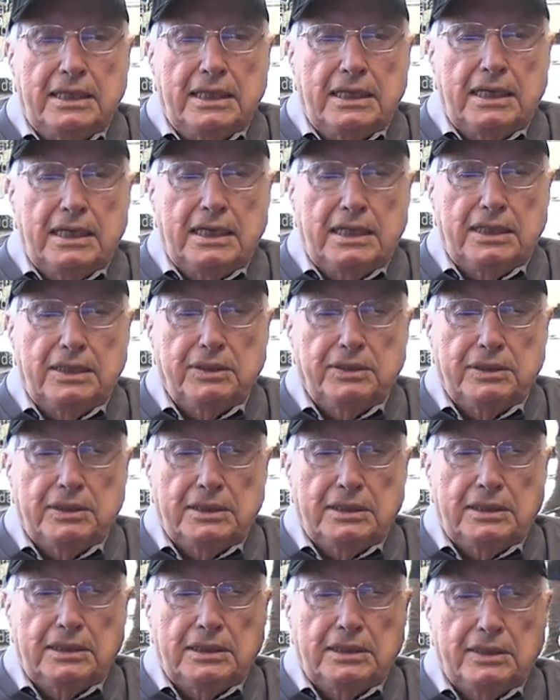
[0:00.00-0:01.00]
uh
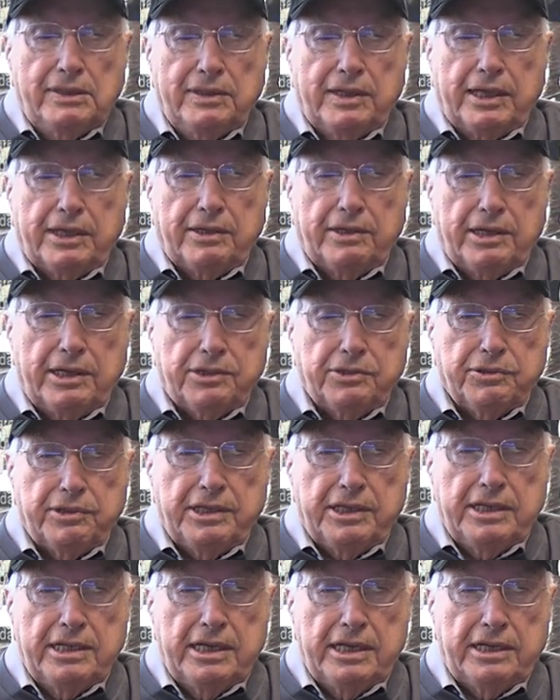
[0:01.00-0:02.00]
when I
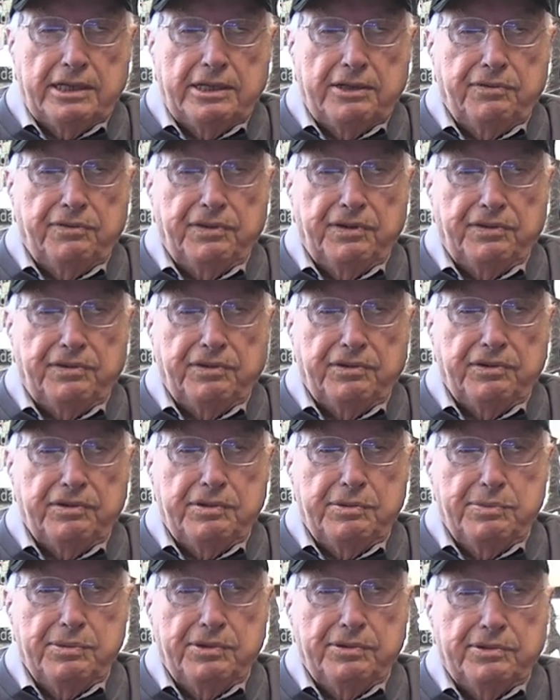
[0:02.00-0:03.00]
graduated in 1950,
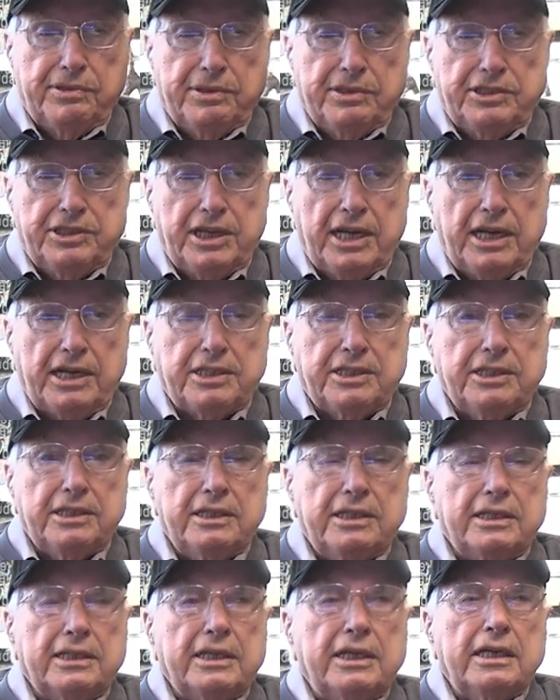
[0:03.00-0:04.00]
we moved to
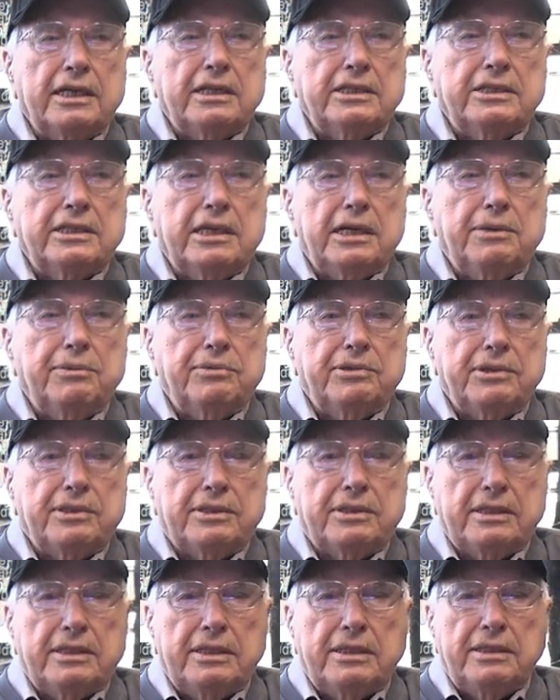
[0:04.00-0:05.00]
Jackson and got a job
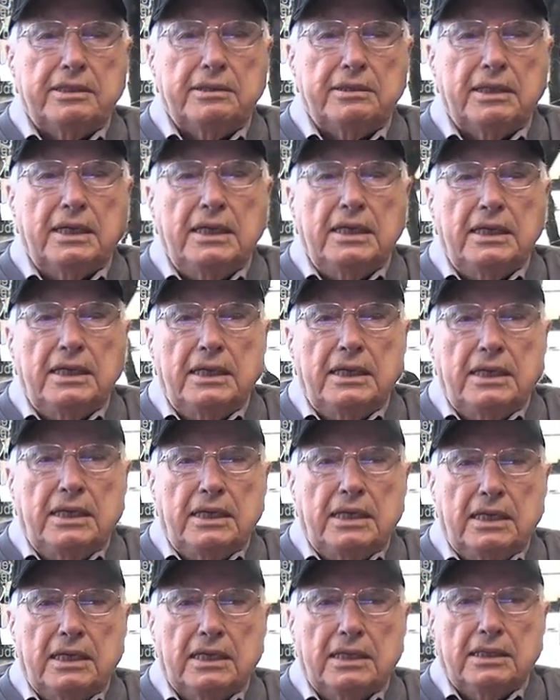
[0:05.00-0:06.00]
with the
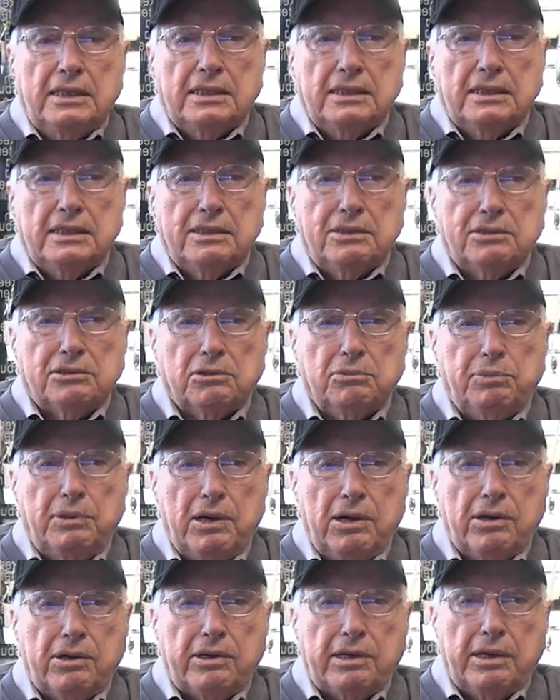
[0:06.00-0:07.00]
uh, local
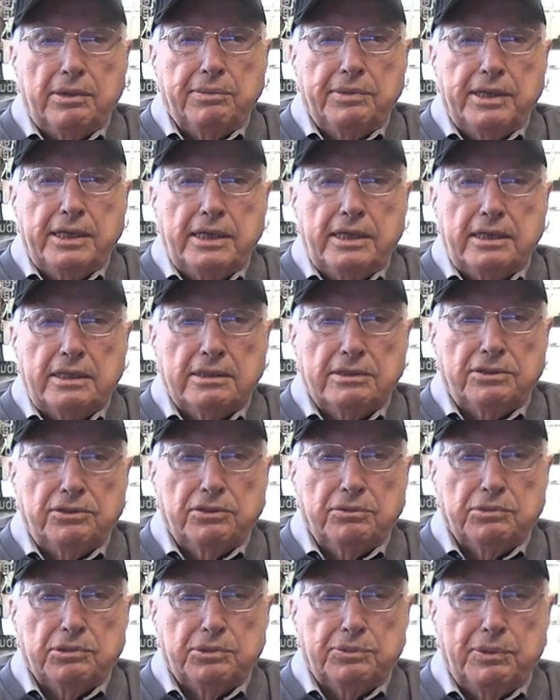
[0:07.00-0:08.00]
power company,
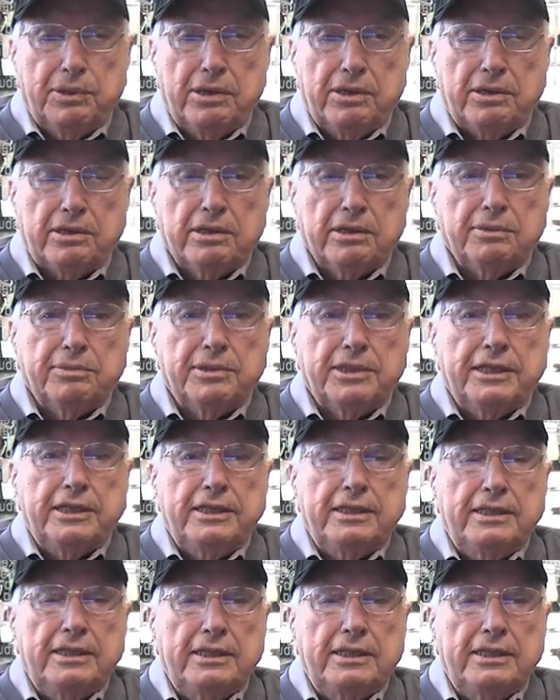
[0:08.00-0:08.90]
Consumers Power Company